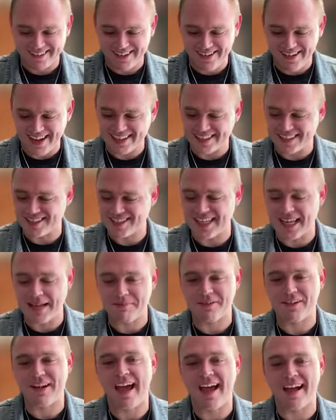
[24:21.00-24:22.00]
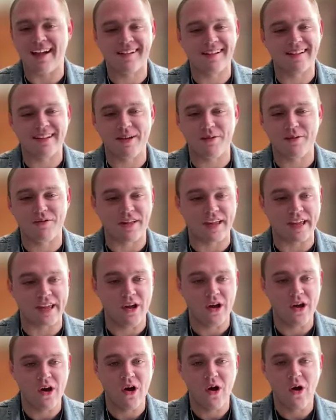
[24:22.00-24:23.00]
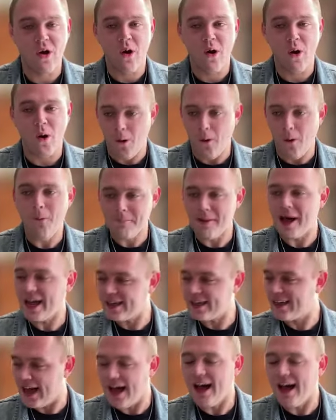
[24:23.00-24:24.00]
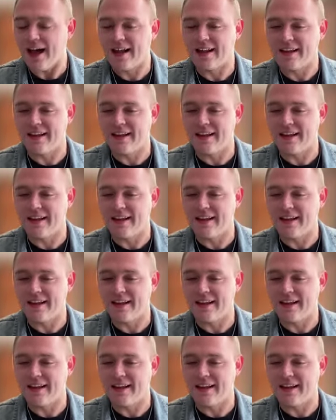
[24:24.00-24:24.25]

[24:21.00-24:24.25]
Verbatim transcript: you had the same reaction, it was like, yeah. oh my god.